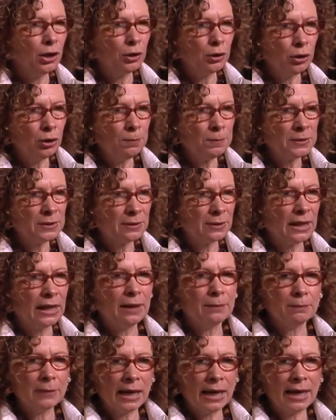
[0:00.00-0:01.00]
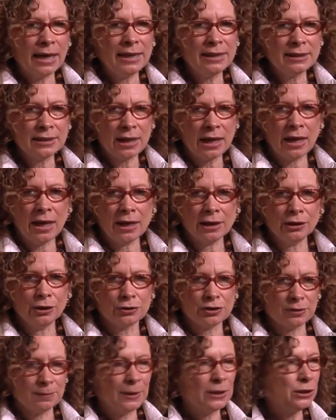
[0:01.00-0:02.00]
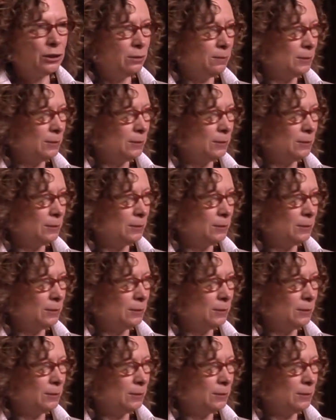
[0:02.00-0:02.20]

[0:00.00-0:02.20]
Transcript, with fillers: oops, my toddler spent too